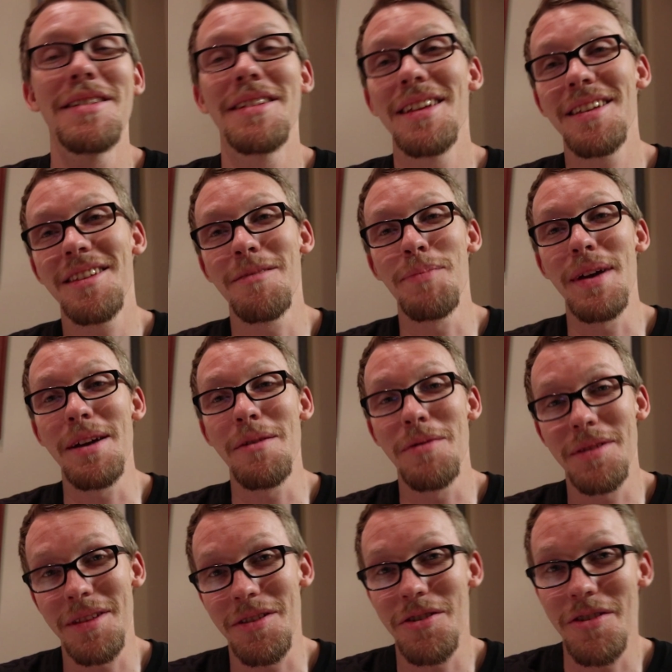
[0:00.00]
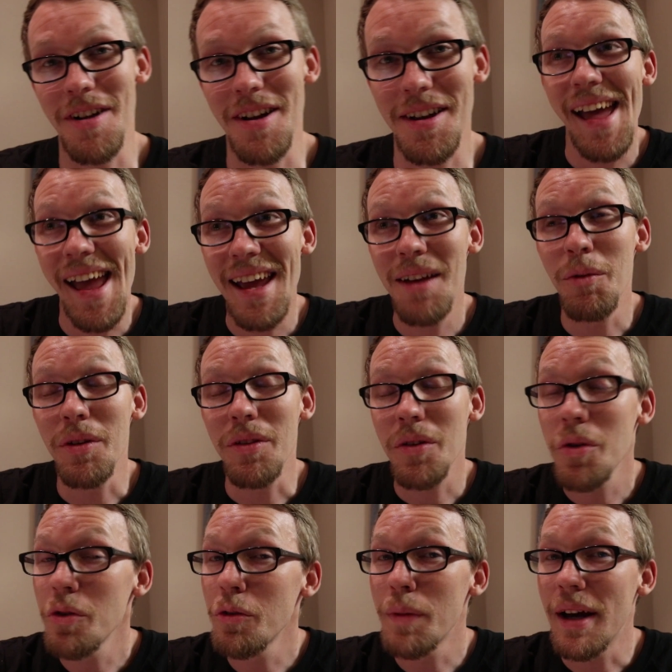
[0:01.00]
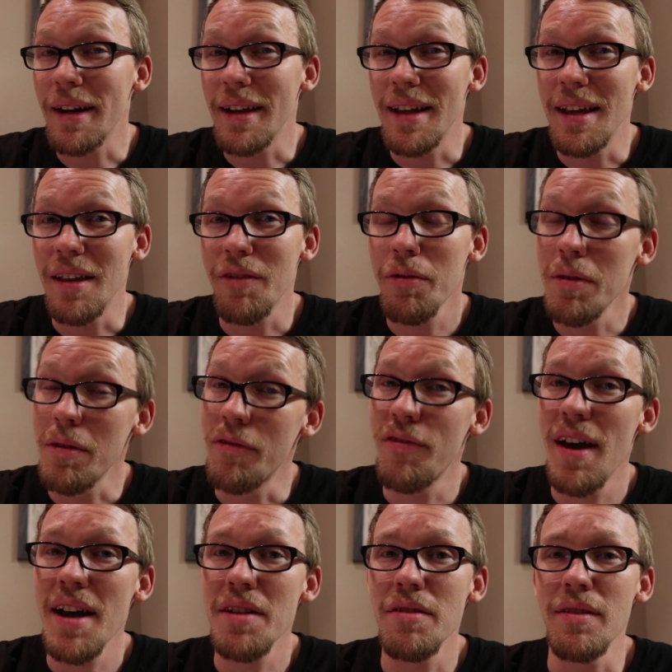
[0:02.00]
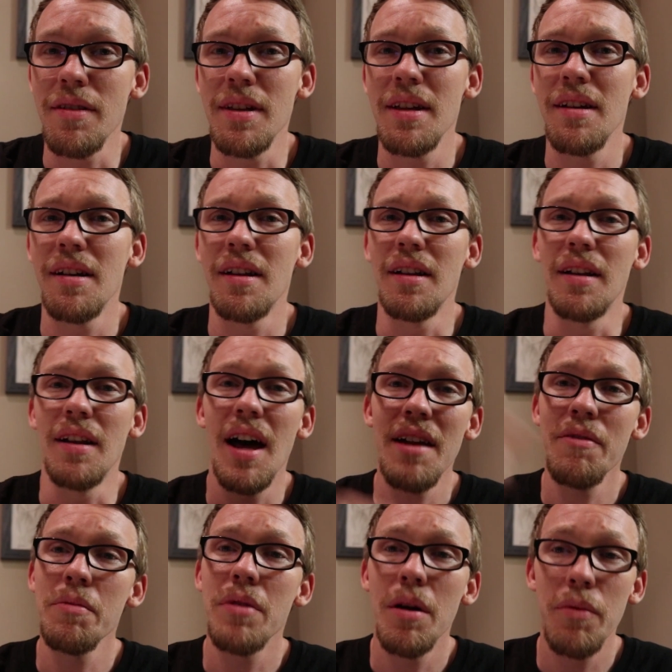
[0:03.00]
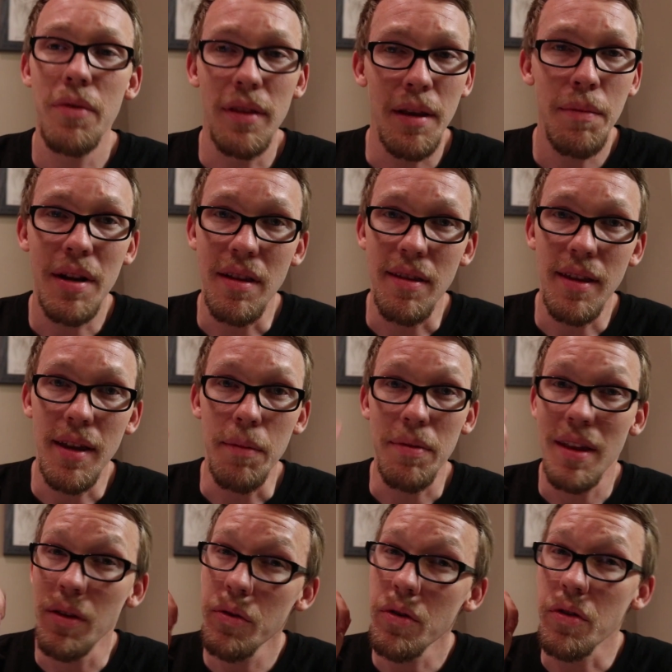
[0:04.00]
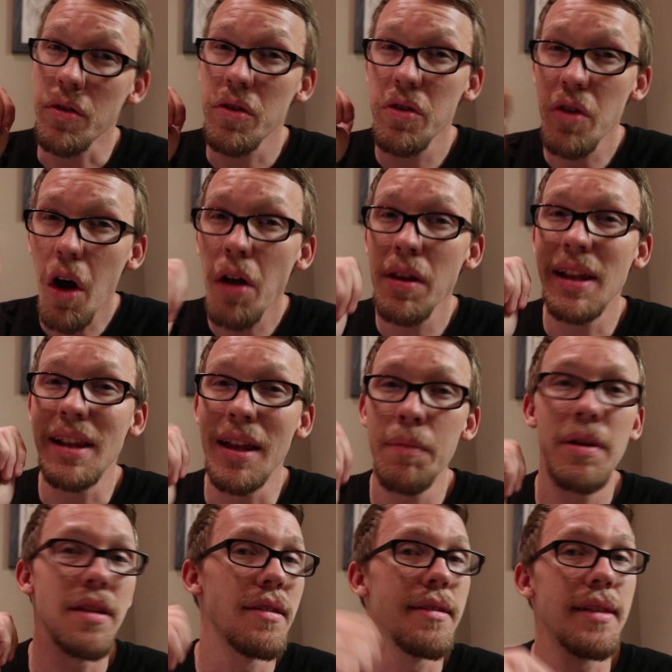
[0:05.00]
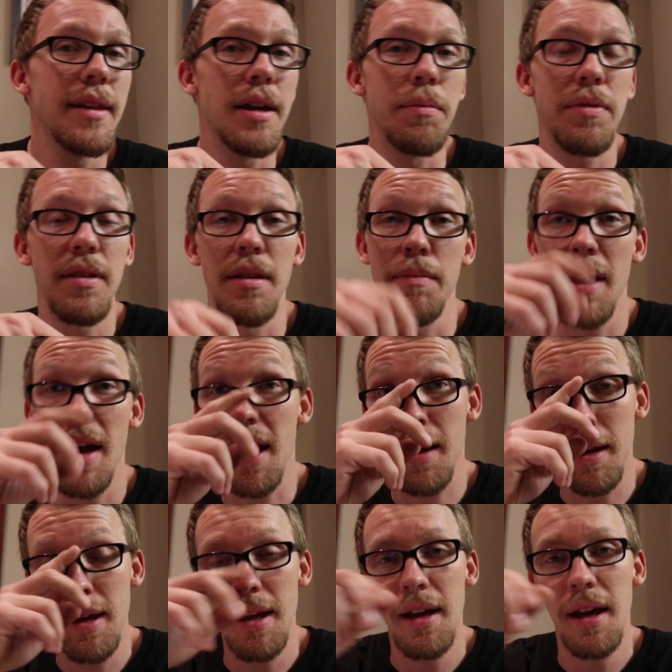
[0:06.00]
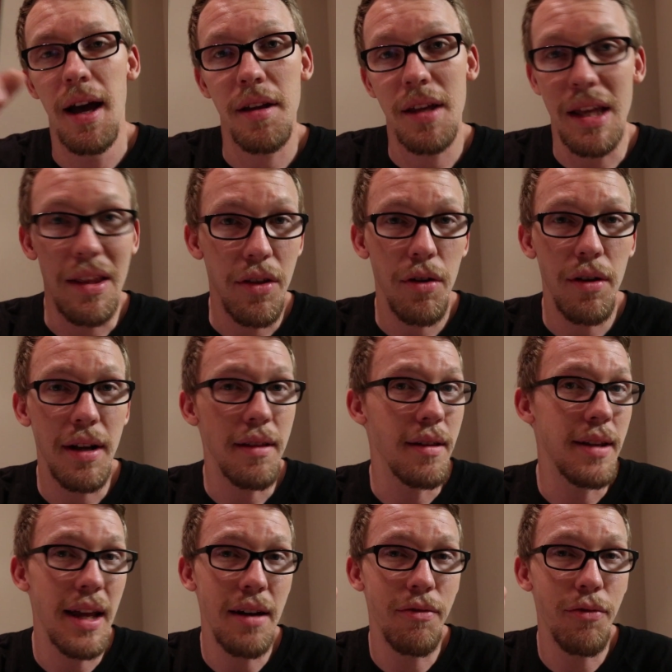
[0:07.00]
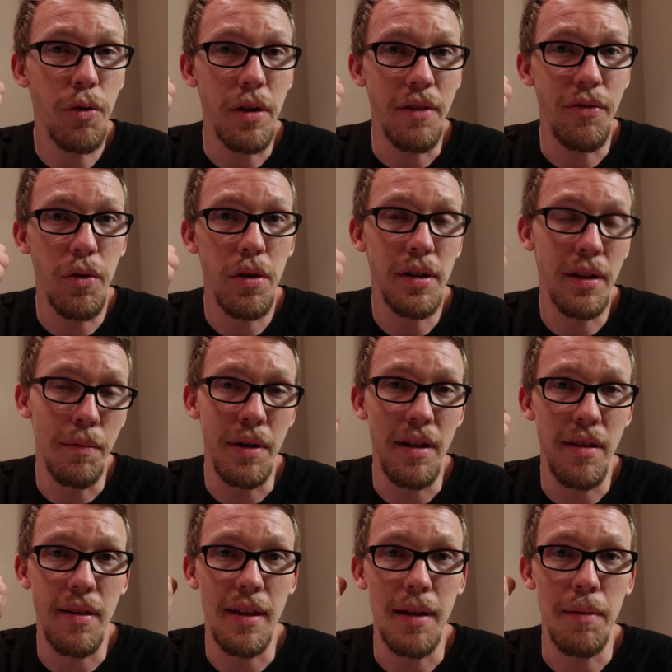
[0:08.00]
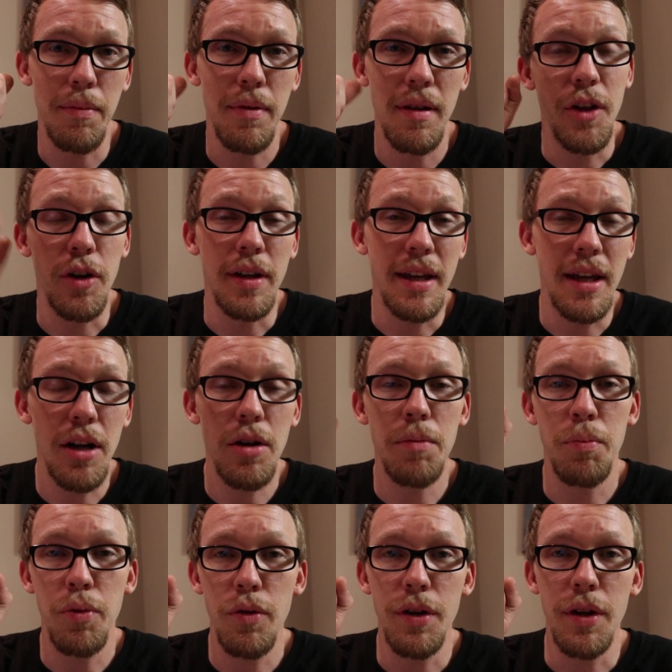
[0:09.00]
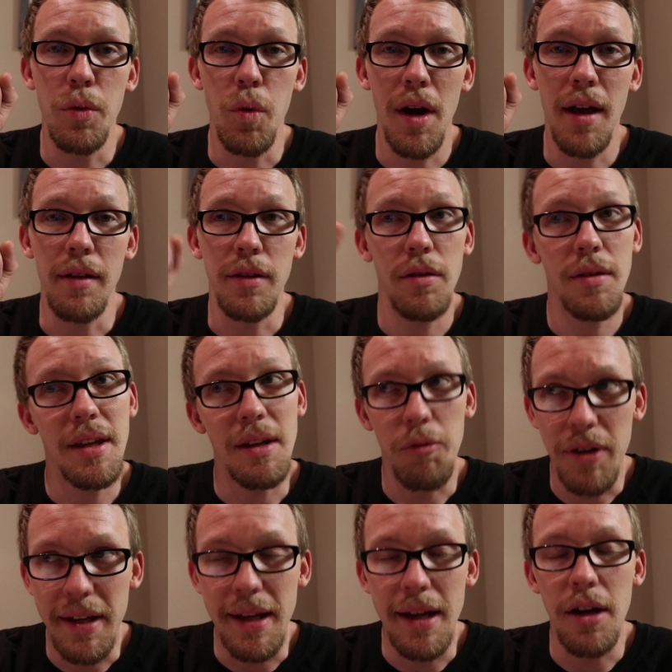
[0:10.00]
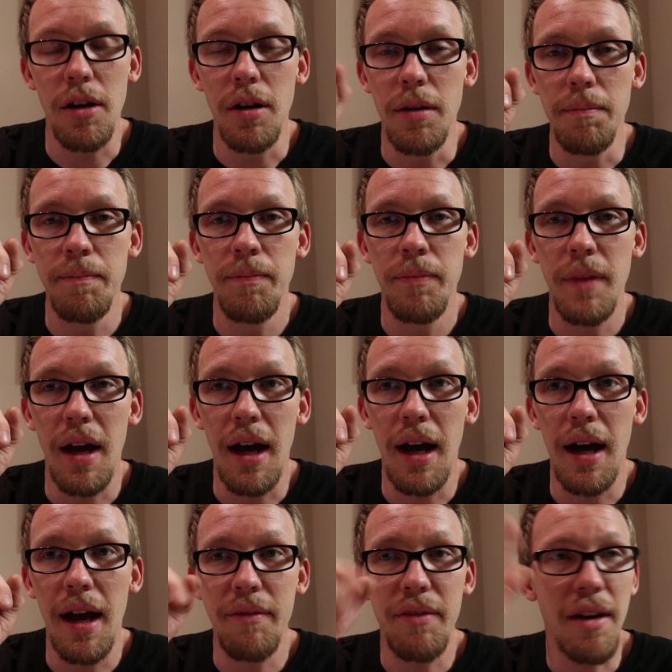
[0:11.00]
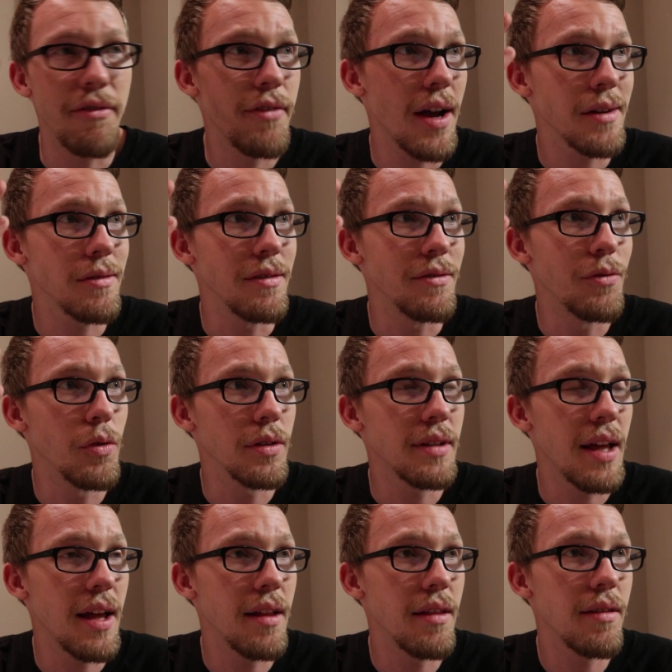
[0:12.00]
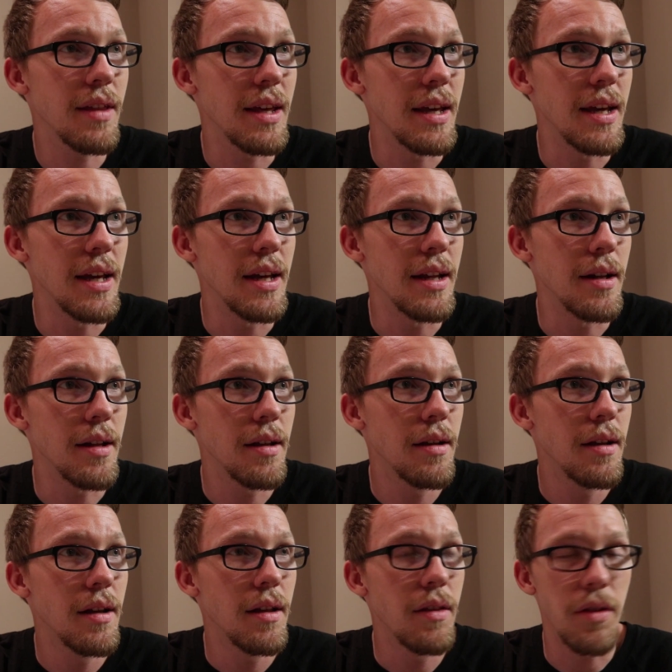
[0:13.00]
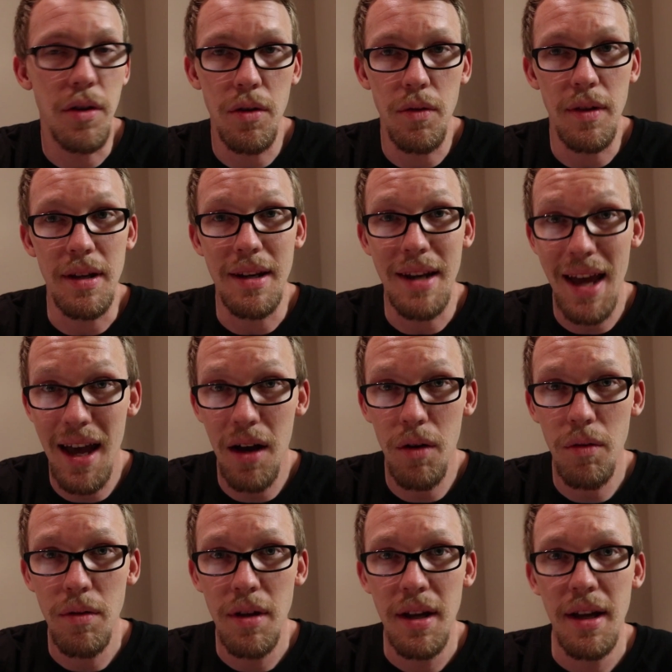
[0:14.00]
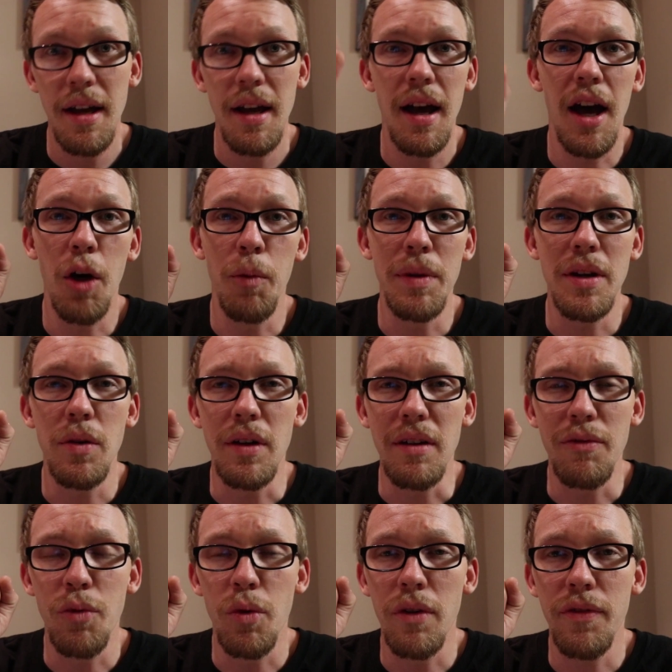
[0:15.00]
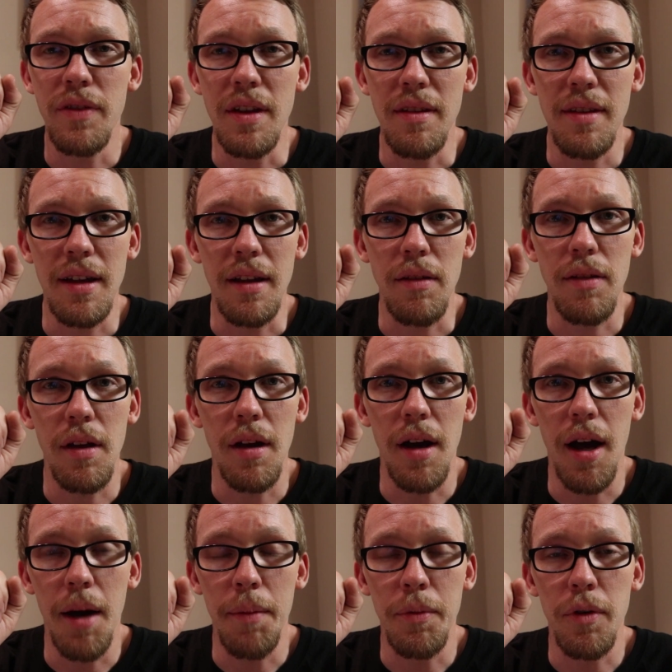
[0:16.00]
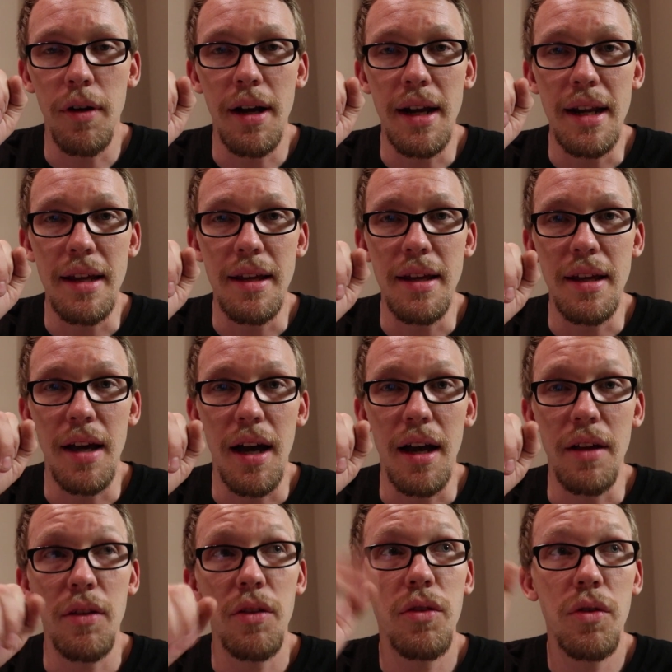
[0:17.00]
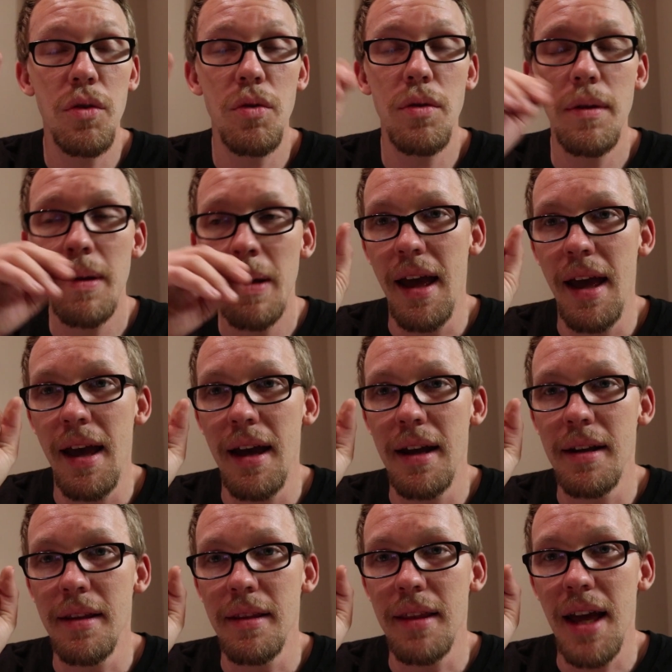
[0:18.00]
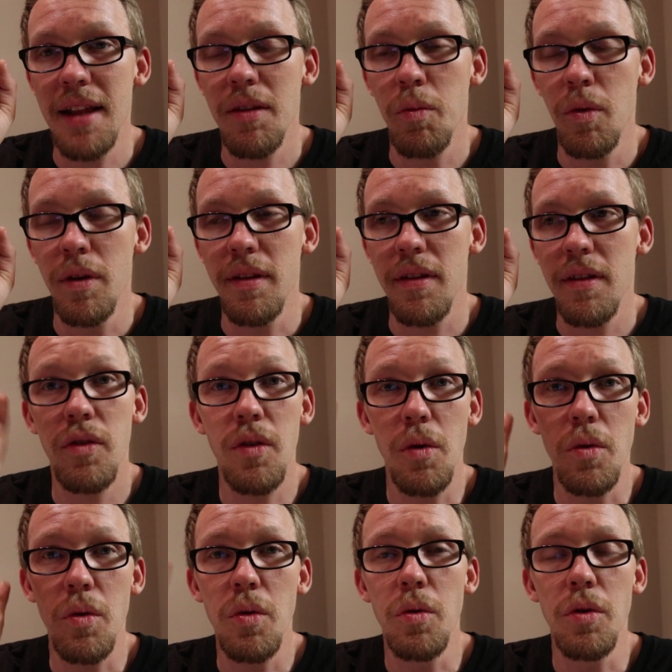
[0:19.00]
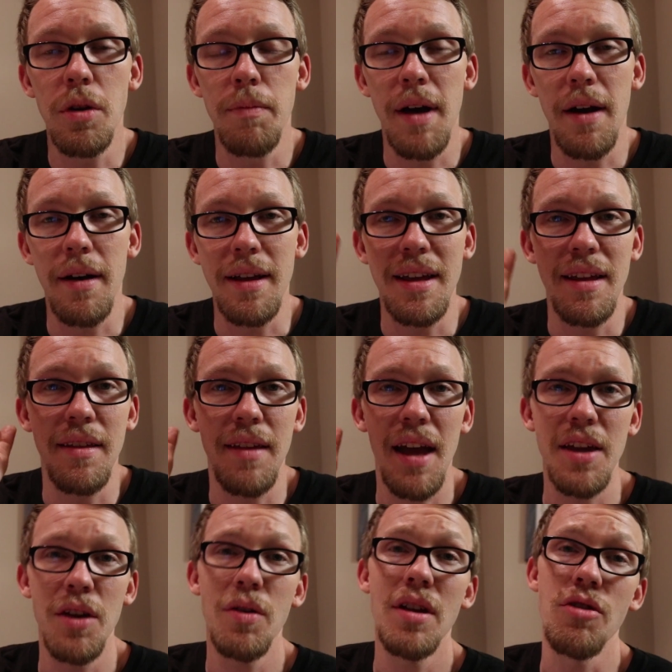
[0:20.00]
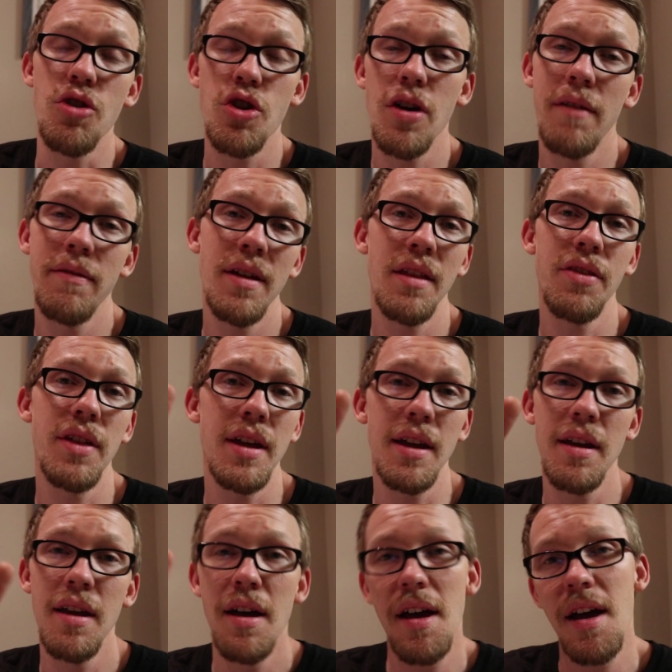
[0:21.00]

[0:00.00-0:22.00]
anticipate with this truck. And what's cool about it is from the factory, a lot of them come with limited slips, and those are solid limited slips in the back. Considering it's a Dana 44 limited slip, they're geared pretty well. You can re-gear them. I've got factory 410s in the doozy now. I'll be doing a 456 upgrade soon, and that's what's so cool about it is you can shove that thing